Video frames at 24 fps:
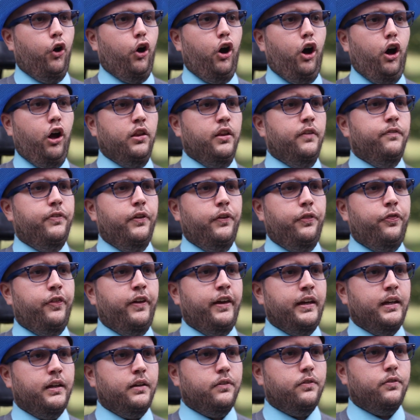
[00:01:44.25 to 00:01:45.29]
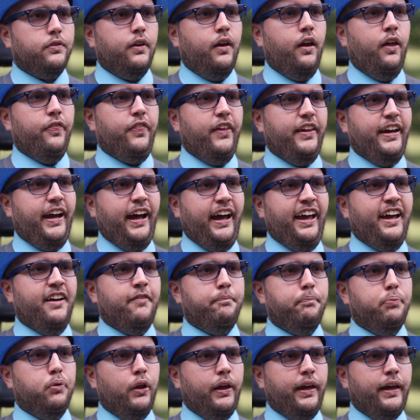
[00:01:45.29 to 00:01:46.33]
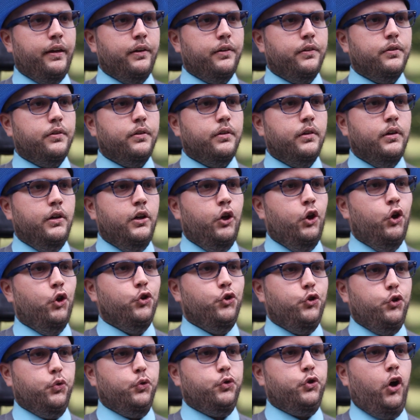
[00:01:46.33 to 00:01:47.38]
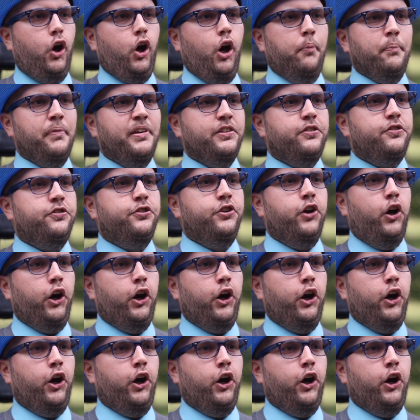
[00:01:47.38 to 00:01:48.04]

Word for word: for all of the things that I have planned. You call me